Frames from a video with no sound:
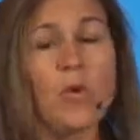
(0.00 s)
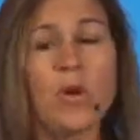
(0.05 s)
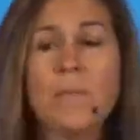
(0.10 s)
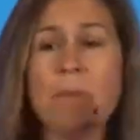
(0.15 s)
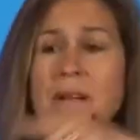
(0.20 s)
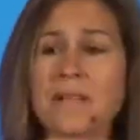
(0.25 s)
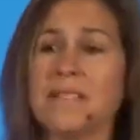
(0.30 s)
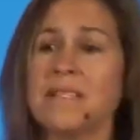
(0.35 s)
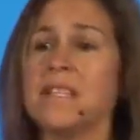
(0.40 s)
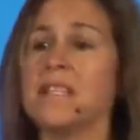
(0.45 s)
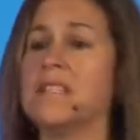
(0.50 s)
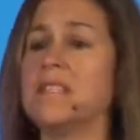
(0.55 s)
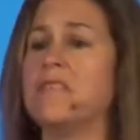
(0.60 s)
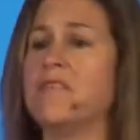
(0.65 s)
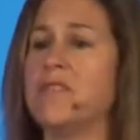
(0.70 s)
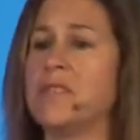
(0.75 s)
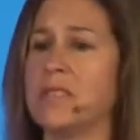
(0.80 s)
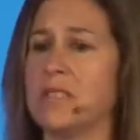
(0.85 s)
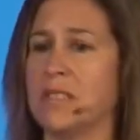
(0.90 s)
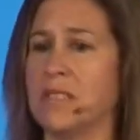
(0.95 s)
What about seasoned
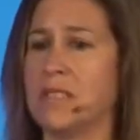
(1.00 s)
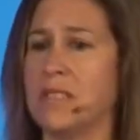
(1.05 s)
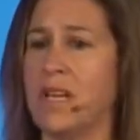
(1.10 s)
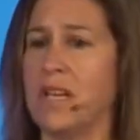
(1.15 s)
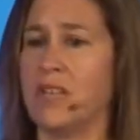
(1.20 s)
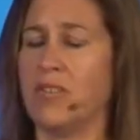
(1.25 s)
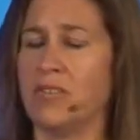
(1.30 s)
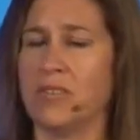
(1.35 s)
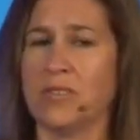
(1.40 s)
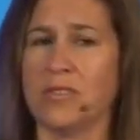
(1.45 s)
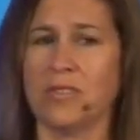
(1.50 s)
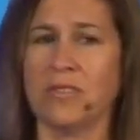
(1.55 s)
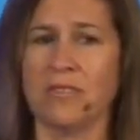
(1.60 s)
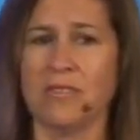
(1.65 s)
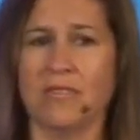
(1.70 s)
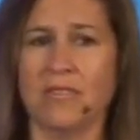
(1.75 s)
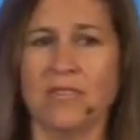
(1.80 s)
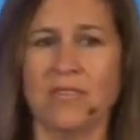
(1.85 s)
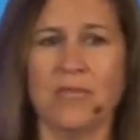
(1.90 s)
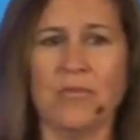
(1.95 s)
facilitators?
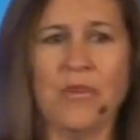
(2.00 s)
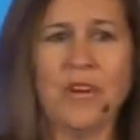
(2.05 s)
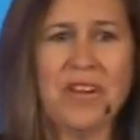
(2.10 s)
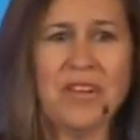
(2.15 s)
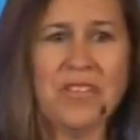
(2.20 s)
Where